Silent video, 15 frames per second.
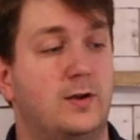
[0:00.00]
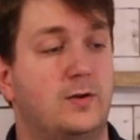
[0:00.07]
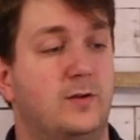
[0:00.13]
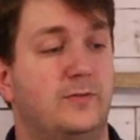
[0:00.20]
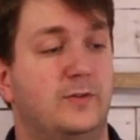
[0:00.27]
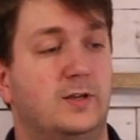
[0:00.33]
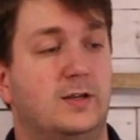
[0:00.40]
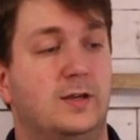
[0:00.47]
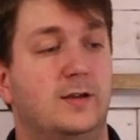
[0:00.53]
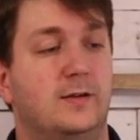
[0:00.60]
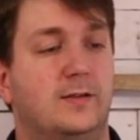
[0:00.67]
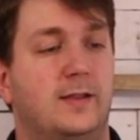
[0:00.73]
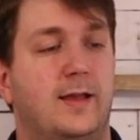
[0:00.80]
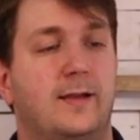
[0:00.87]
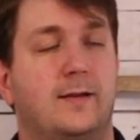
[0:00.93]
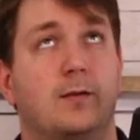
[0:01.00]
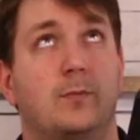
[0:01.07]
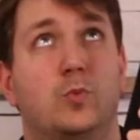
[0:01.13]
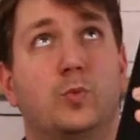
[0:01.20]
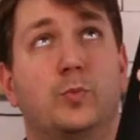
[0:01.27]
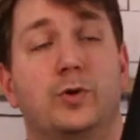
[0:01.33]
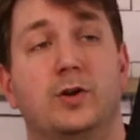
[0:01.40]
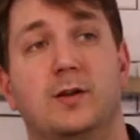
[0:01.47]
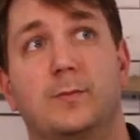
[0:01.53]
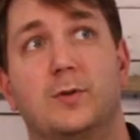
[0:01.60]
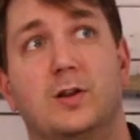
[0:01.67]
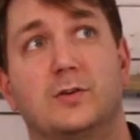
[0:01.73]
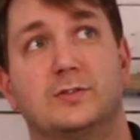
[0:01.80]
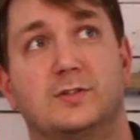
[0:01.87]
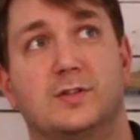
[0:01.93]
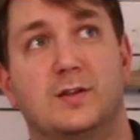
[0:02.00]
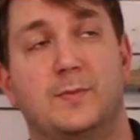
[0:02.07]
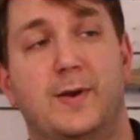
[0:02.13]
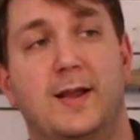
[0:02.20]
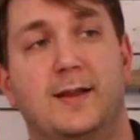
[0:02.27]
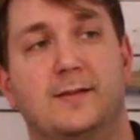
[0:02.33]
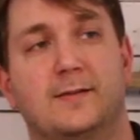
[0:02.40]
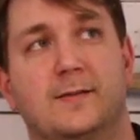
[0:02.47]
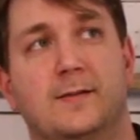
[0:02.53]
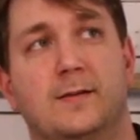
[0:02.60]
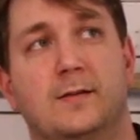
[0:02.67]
I don't know if you can hear that. I'm going to put it up closer to the mic.